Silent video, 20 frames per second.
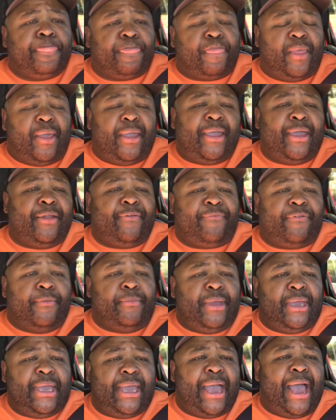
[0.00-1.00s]
And for
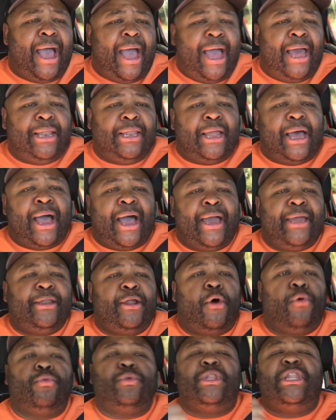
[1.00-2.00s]
me, I
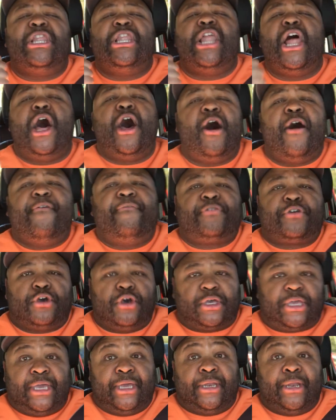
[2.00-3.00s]
don't love
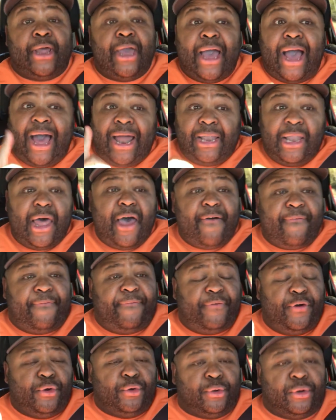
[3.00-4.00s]
cooking. I love
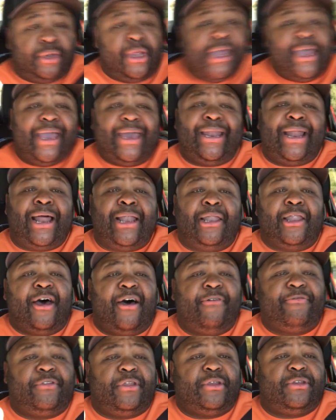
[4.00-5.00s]
food, and I
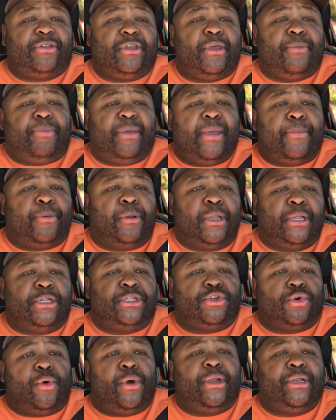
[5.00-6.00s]
love to see people
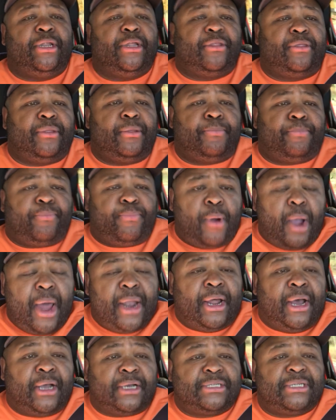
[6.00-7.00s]
enjoying the
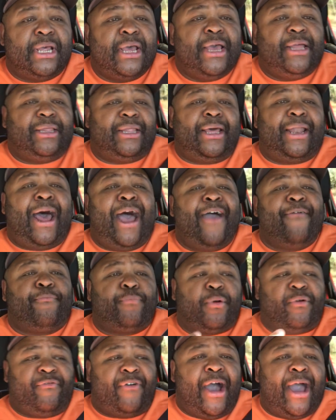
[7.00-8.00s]
products that I've
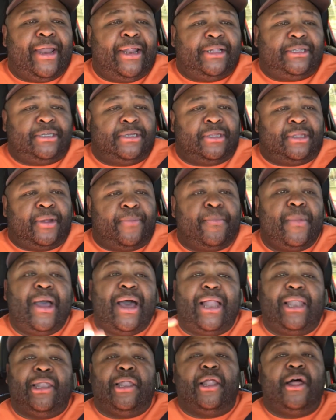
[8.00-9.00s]
provided to them.
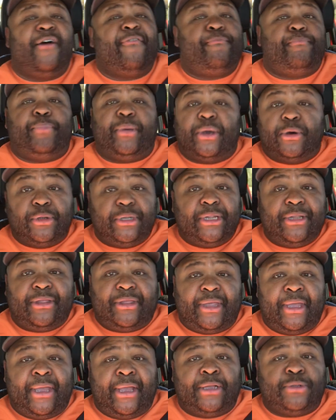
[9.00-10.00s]
A love building
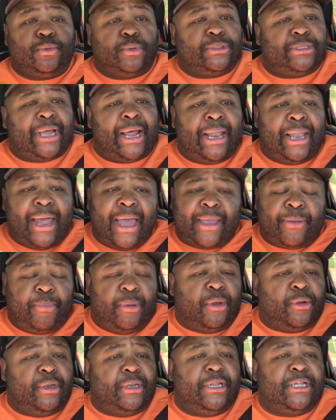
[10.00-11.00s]
things, which I like
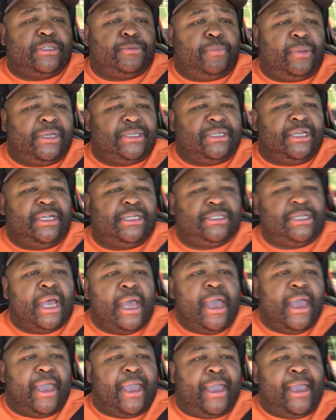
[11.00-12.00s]
building this business,
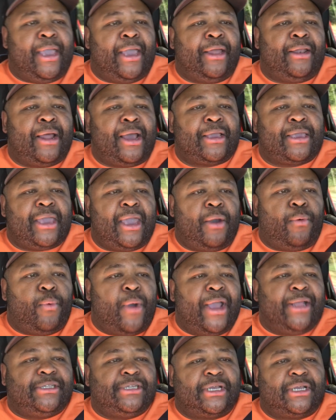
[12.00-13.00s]
and I can't
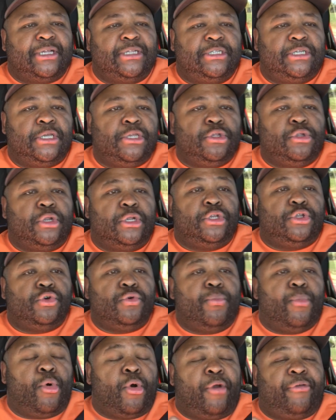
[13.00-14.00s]
wait to continue to do
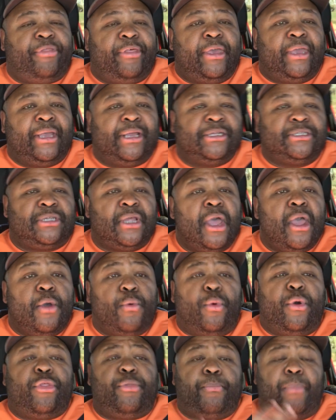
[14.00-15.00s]
more things
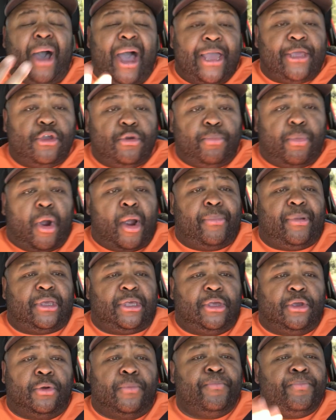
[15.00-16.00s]
with Bayou
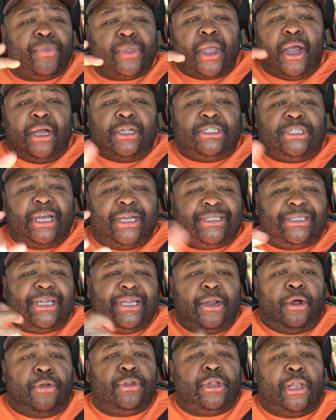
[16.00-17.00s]
Bbq.
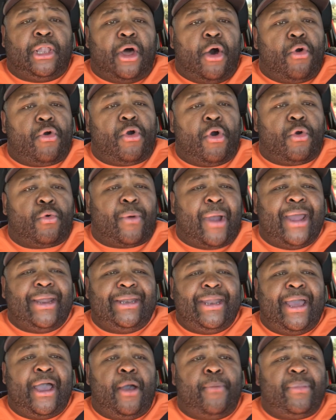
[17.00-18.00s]
Adjusting on the logo right
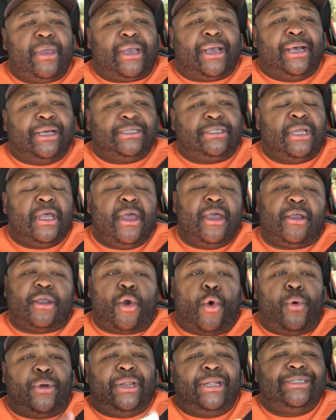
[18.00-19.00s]
now, because
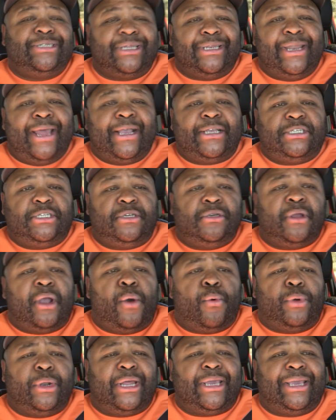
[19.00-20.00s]
going into next year I
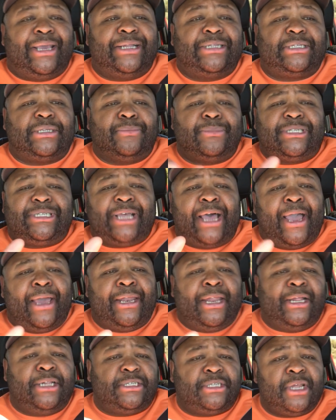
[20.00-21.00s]
want to get some
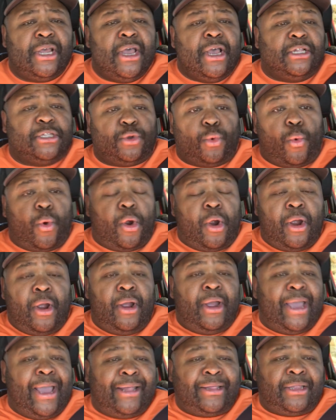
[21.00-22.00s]
signage to where
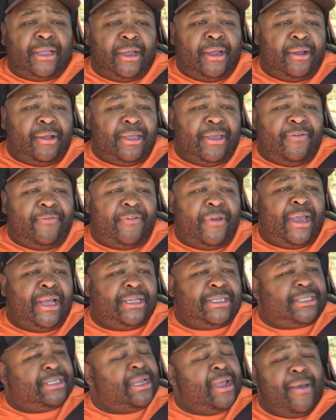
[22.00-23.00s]
at the
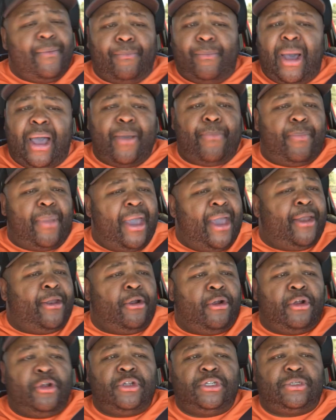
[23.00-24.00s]
events my
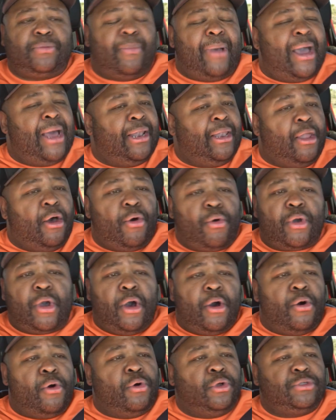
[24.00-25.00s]
banners, my
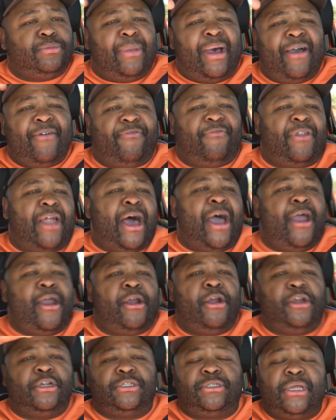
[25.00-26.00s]
logos, my
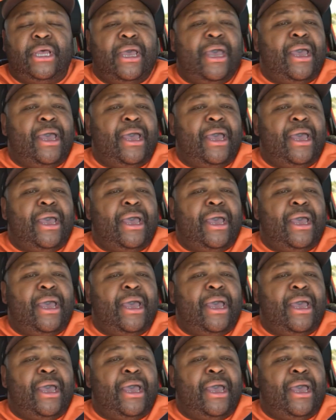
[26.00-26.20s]
flyers